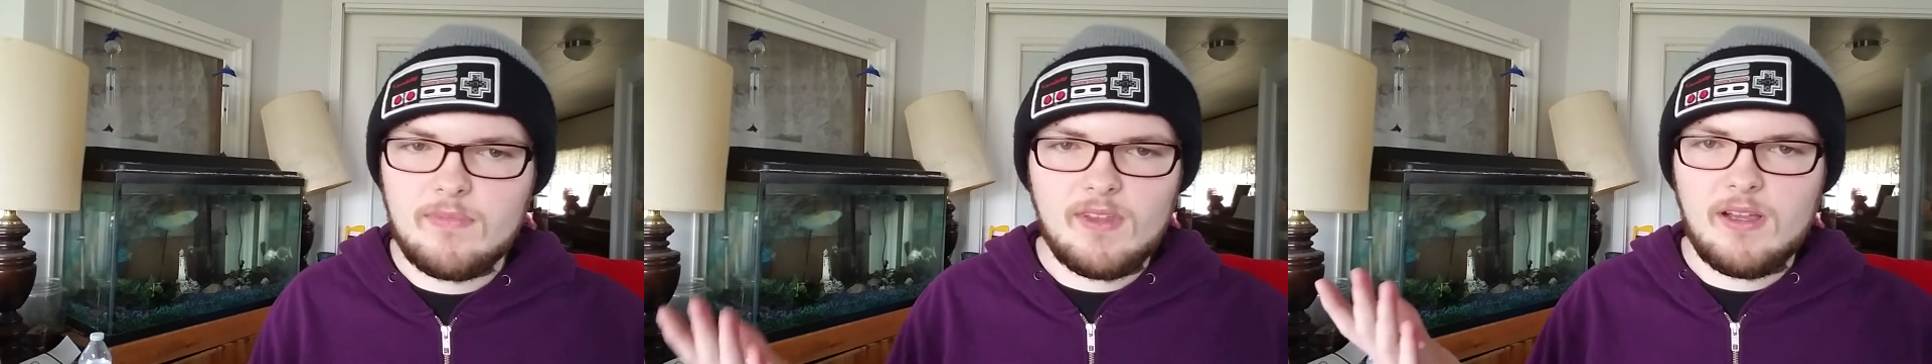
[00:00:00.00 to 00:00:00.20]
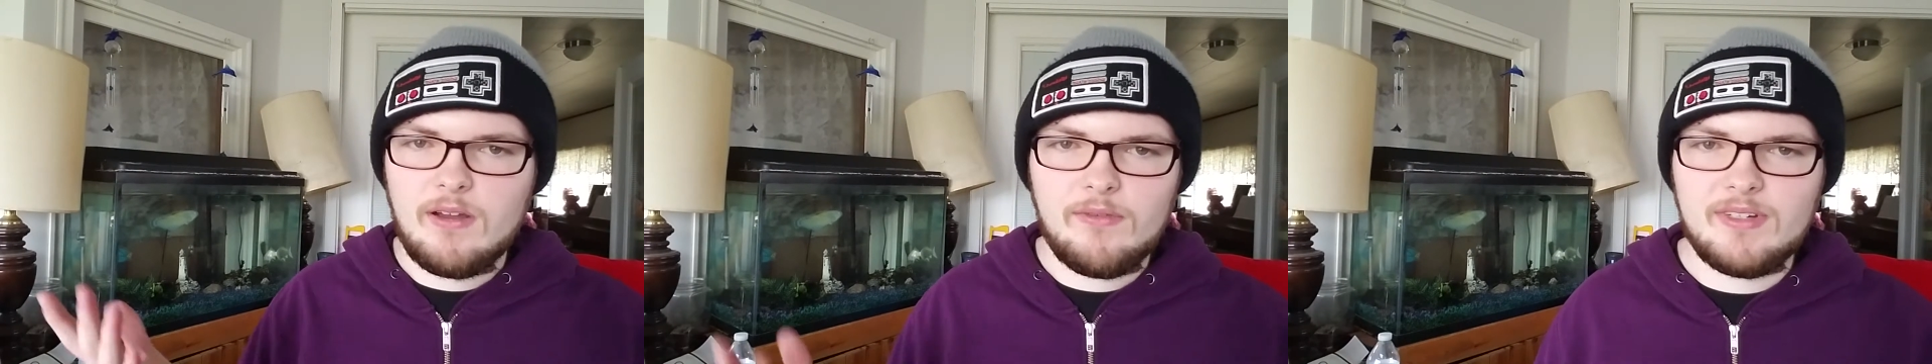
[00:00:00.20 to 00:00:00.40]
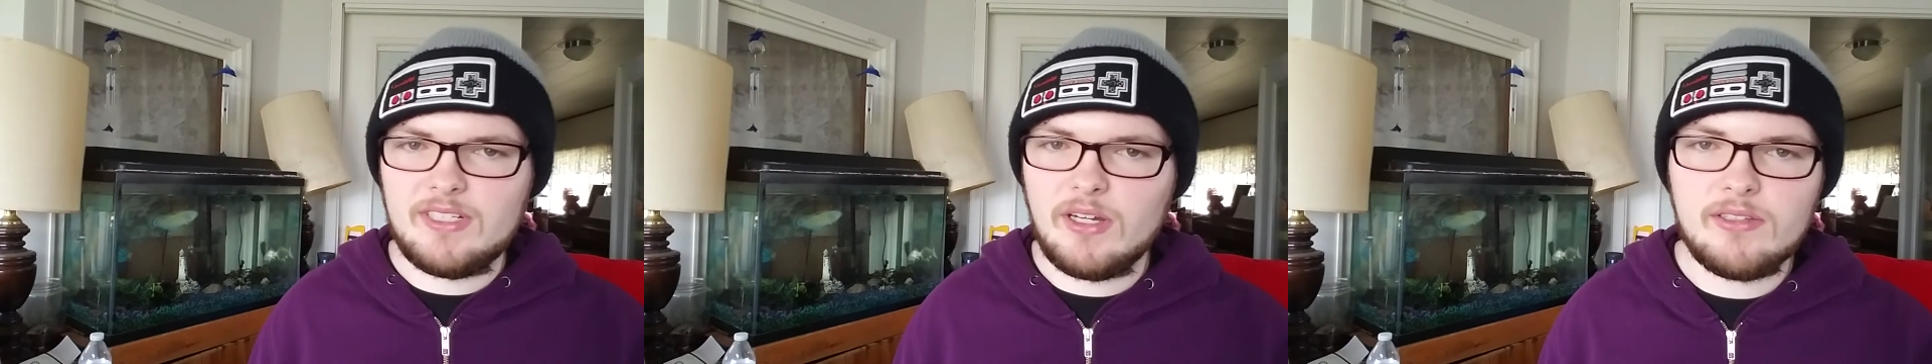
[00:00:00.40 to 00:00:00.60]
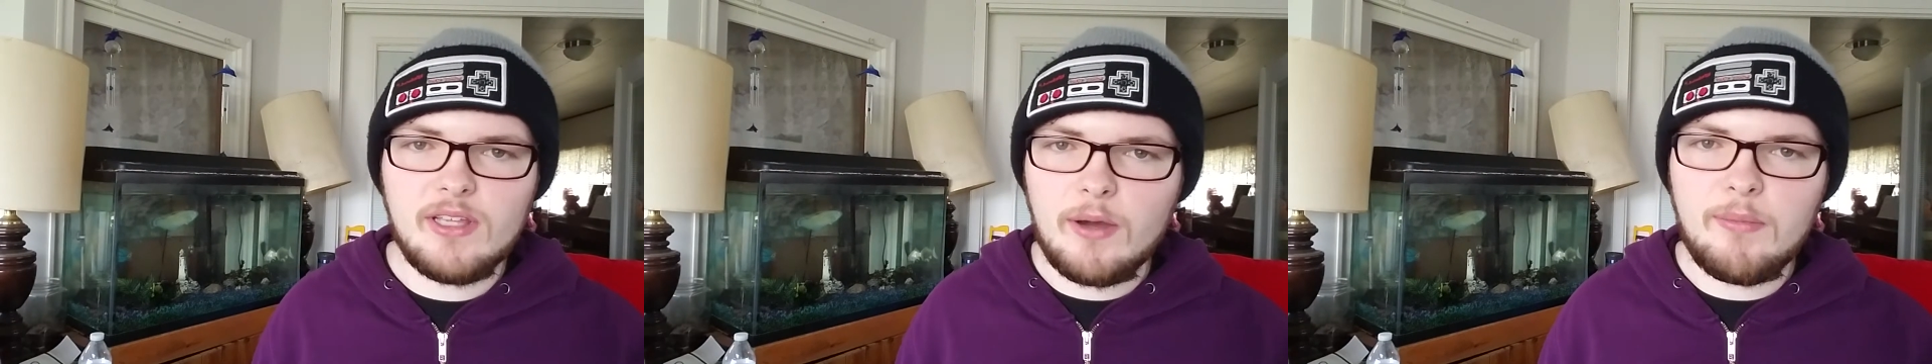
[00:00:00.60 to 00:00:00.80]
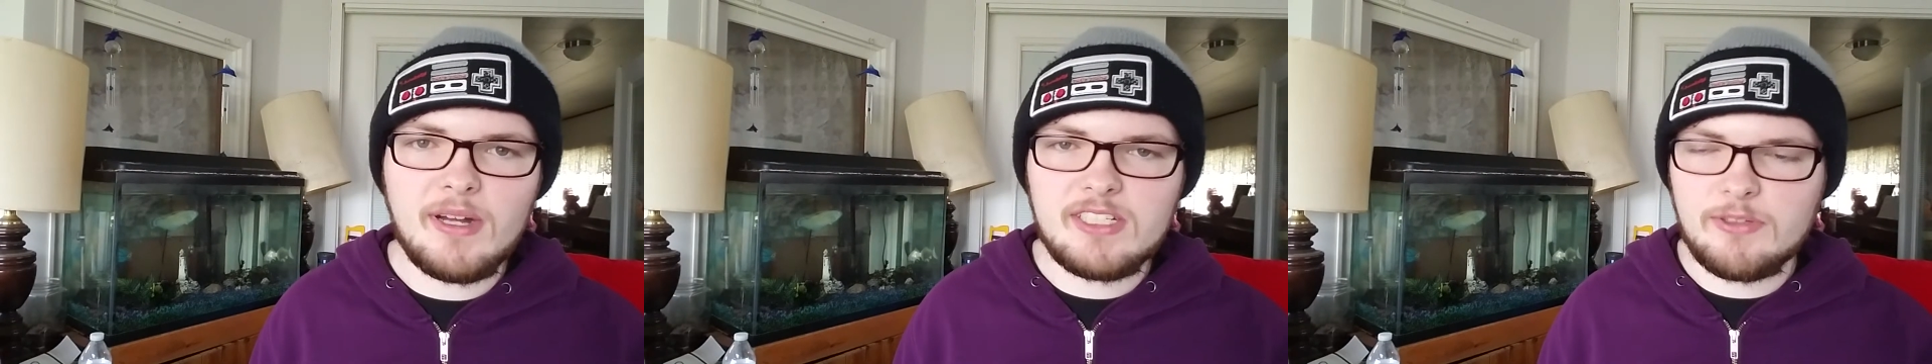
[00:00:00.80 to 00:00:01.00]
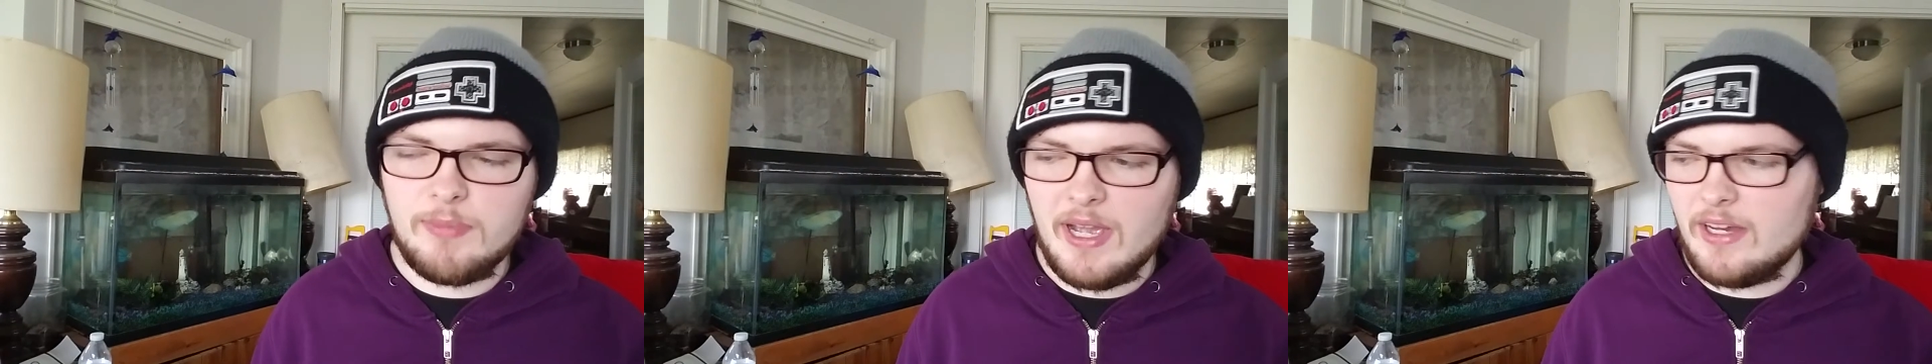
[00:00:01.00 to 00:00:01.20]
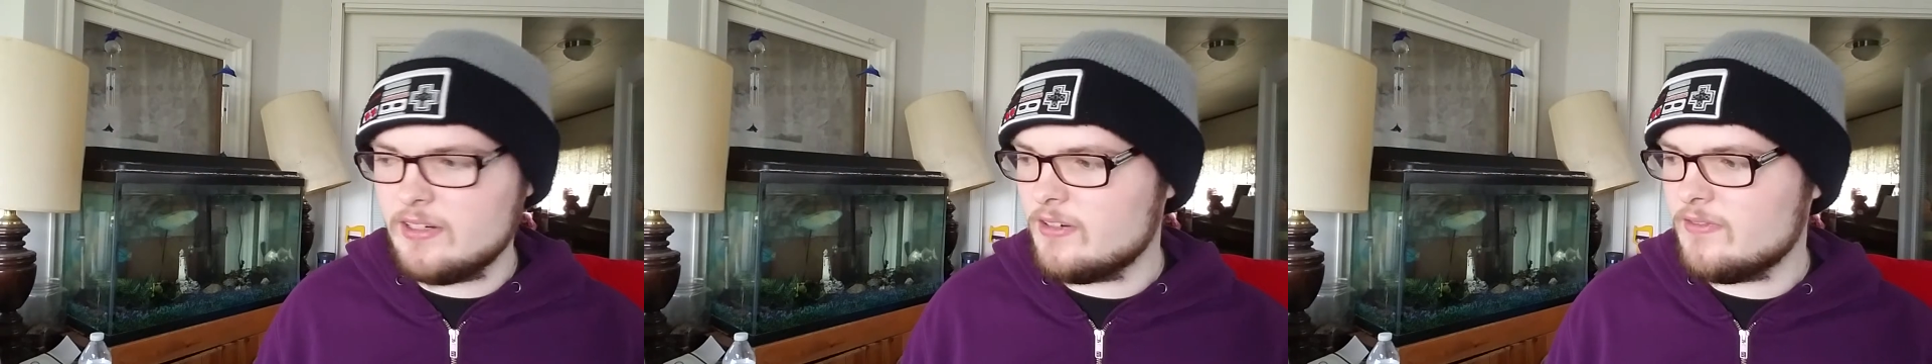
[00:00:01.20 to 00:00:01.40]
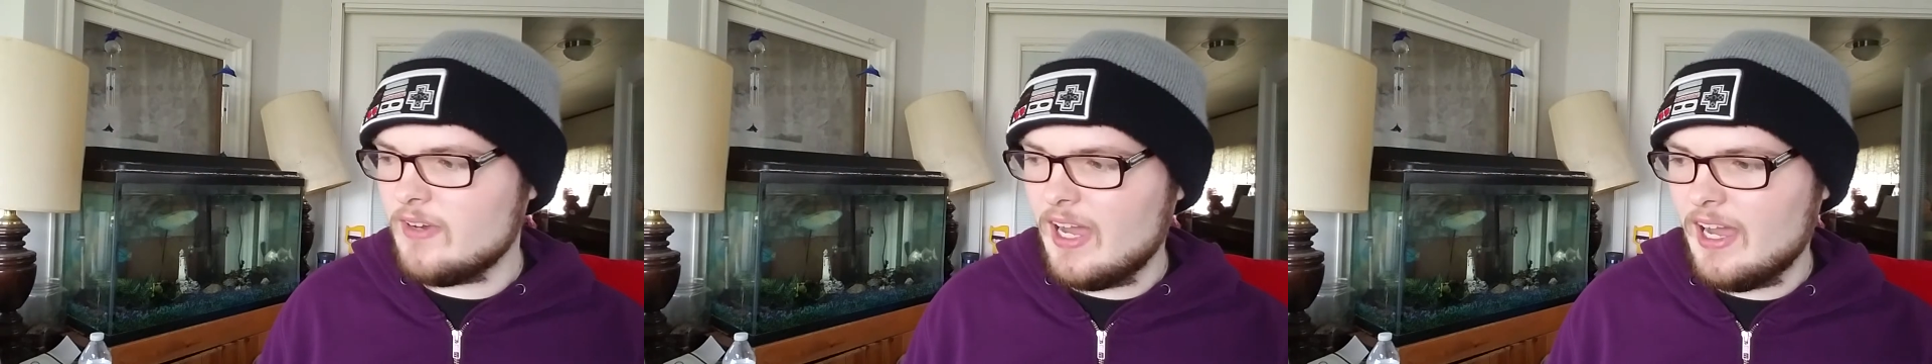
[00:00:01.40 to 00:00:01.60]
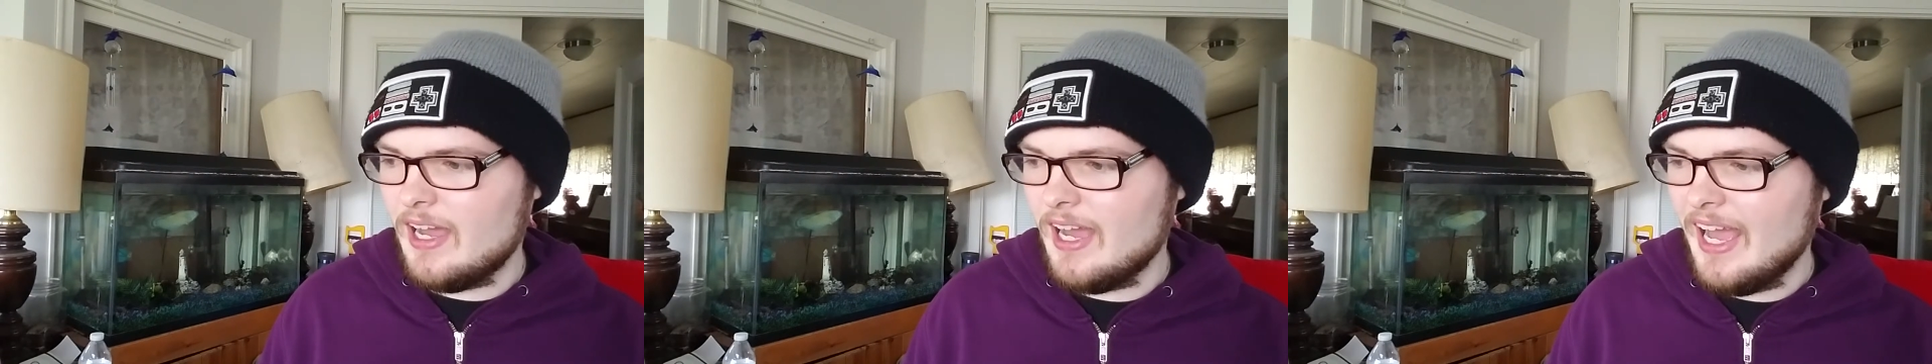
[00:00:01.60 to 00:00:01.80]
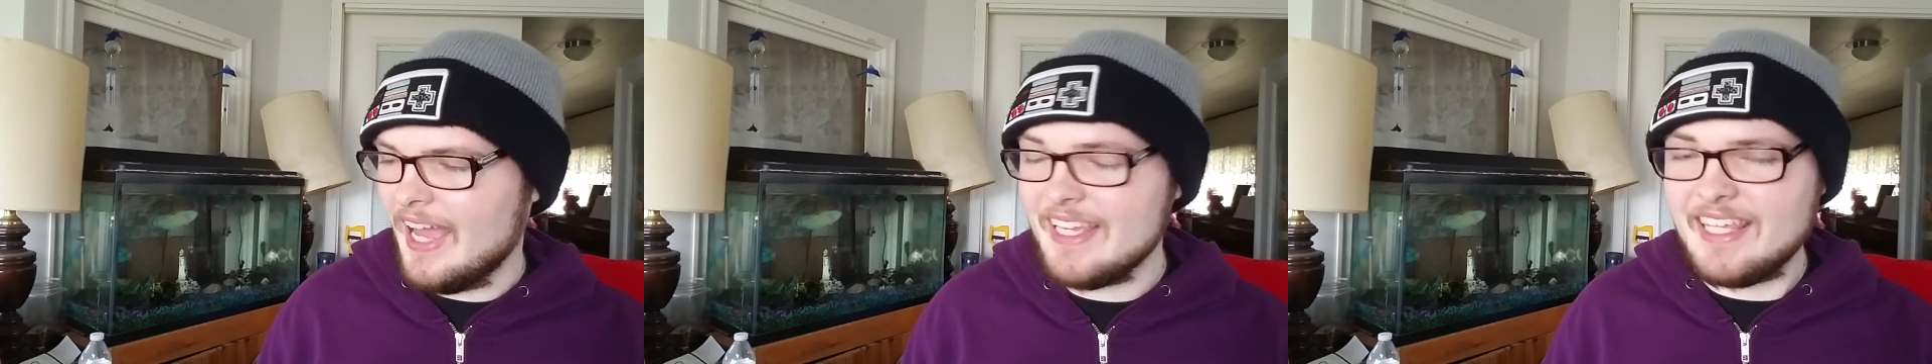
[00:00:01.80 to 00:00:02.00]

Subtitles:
We don't know much about him. I